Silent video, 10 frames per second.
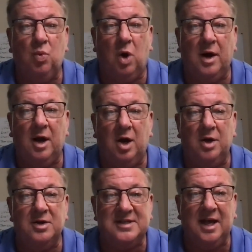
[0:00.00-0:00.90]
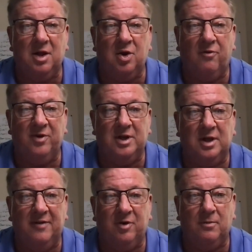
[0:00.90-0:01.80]
want to undersell and over
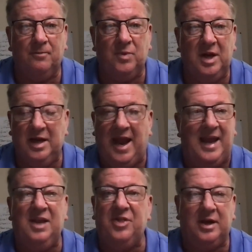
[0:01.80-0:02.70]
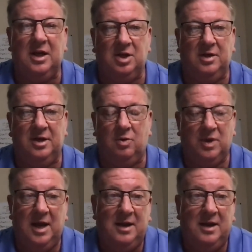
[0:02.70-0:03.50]
deliver in anything that you do.